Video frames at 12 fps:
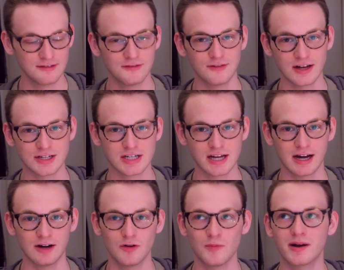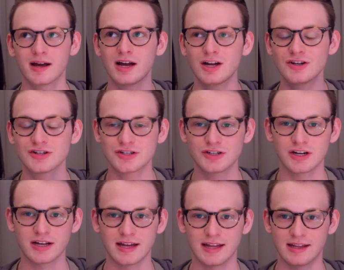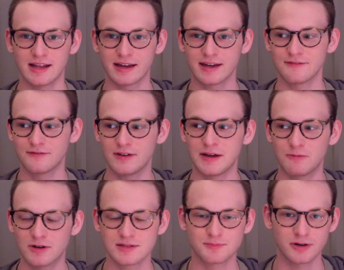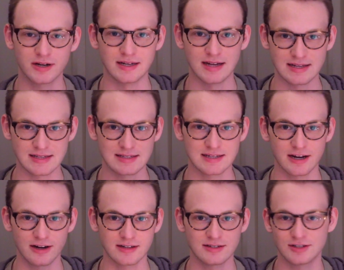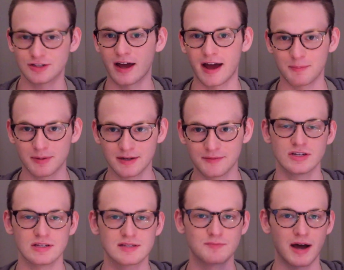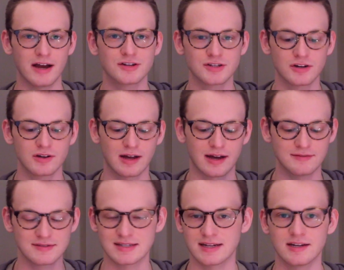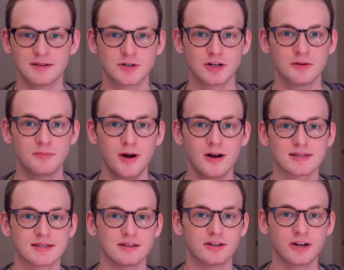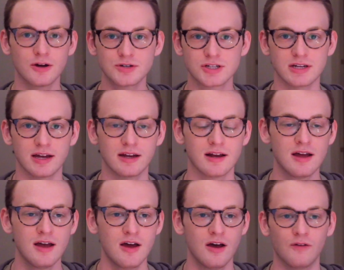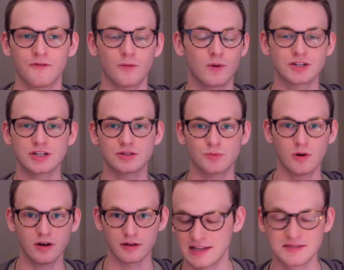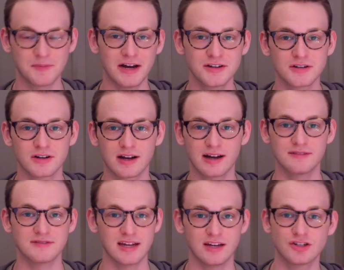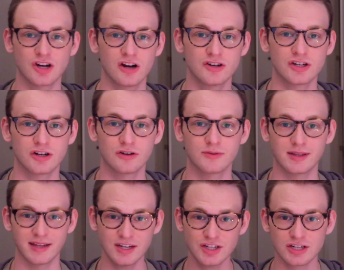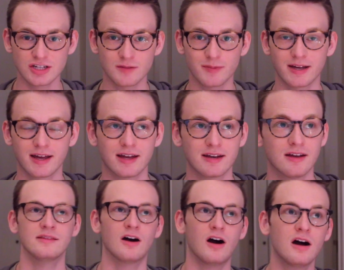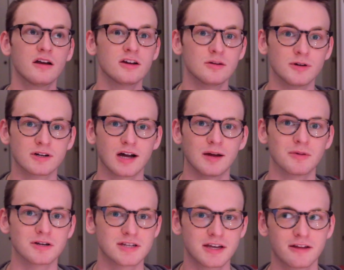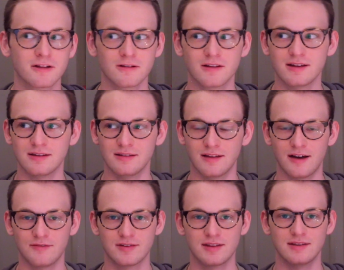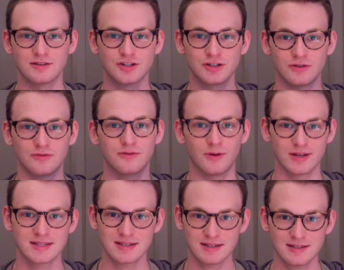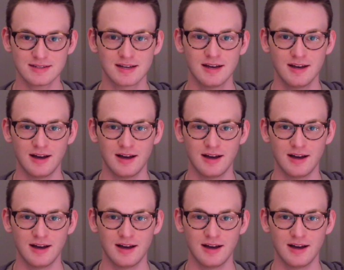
fleshed out, but I understood it and like it was pretty necessary to happen. She inspires her to kind of stand up to her boss and negotiate for what she's worth, inspires her to kind of take charge in her relationship again. In the audiobook, I particularly loved the two voices